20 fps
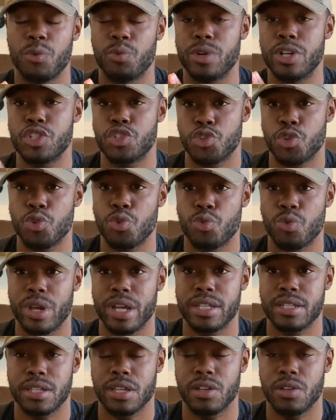what true
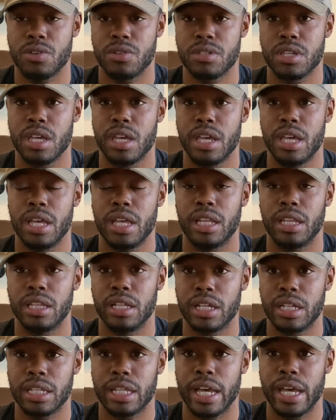red tails
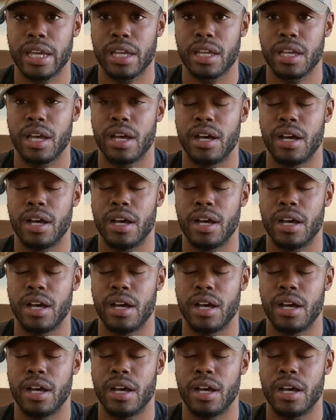look like,